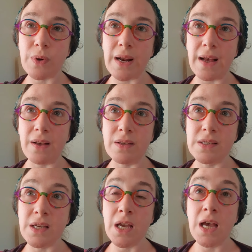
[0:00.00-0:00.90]
What
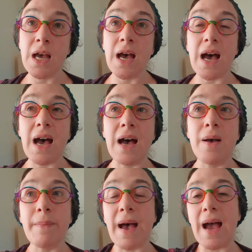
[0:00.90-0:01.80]
else?
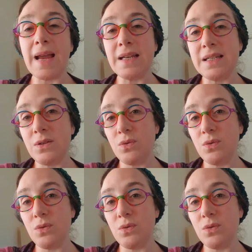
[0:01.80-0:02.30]
I